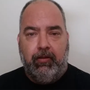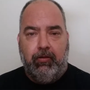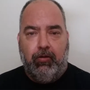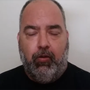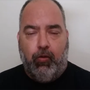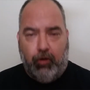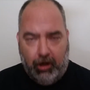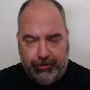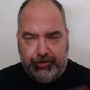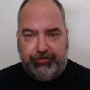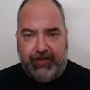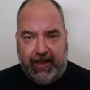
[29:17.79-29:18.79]
or
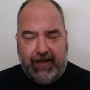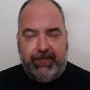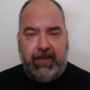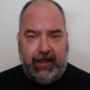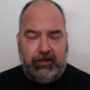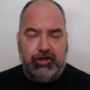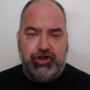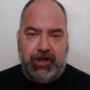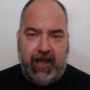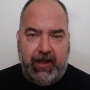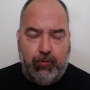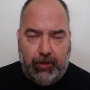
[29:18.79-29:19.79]
understand the English
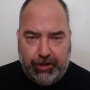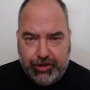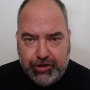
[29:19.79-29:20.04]
language.